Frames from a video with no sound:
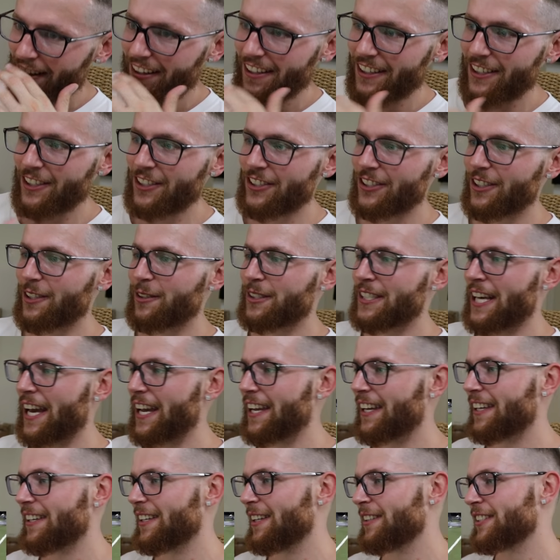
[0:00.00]
You should have
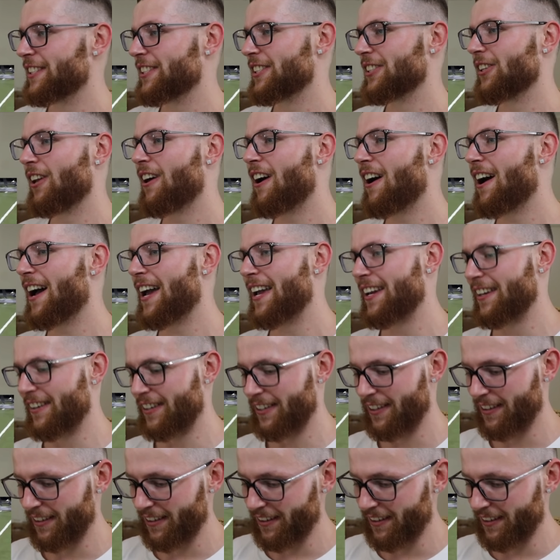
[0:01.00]
taken a slide.